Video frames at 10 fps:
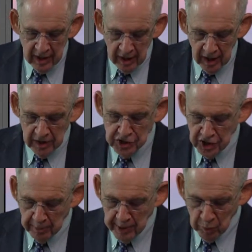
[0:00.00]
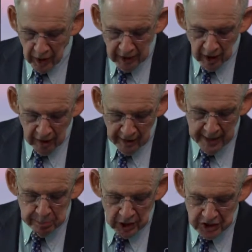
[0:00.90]

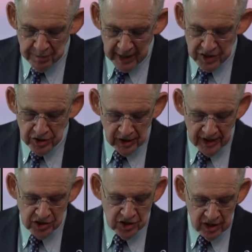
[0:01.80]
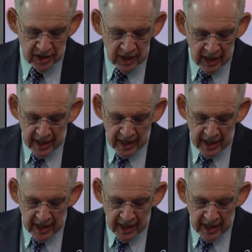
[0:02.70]
GLP-1RA plus basal insulin,